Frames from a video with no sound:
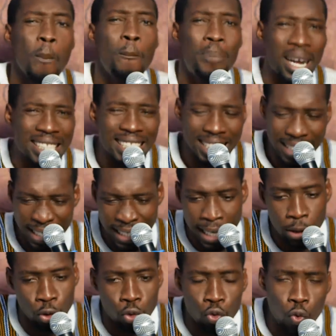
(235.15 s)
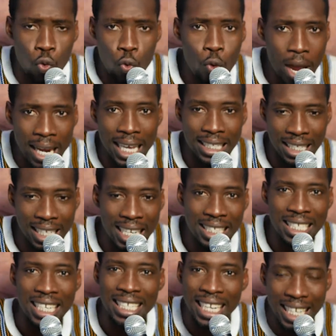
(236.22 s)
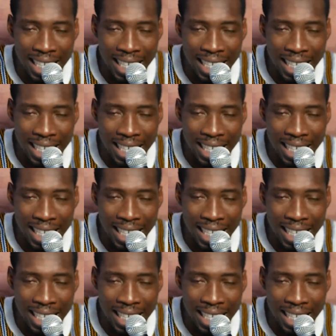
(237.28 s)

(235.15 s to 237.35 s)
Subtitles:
but the school when the